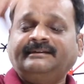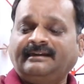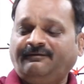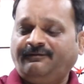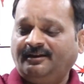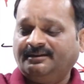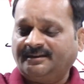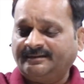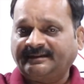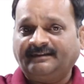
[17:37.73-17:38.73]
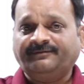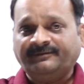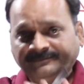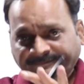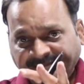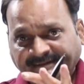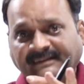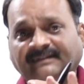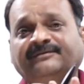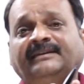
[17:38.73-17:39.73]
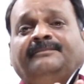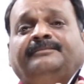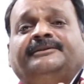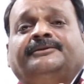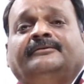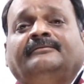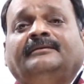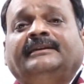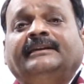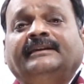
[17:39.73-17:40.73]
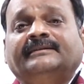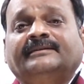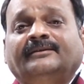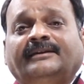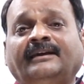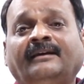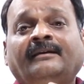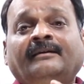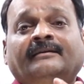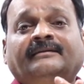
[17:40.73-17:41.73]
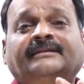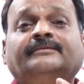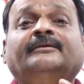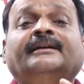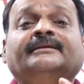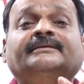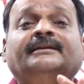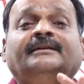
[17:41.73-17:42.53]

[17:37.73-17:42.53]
Trough falls on trough, trough's amplitude will increase. Okay, that's known as